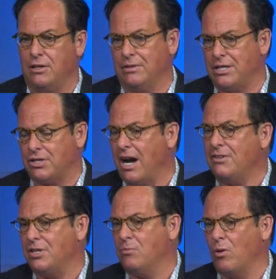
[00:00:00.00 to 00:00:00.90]
you don't need
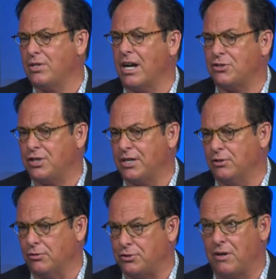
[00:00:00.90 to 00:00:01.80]
signs anymore. You got
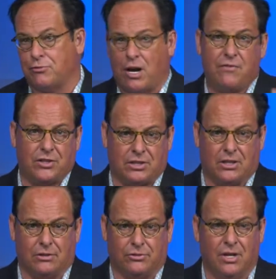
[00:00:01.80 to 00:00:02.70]
signals. You have traffic
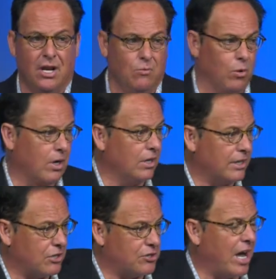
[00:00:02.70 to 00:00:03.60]
signals. We're going to look
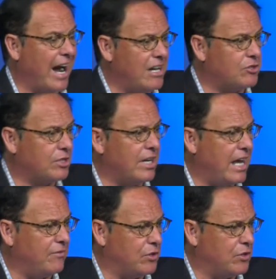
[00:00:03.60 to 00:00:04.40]
at signs today of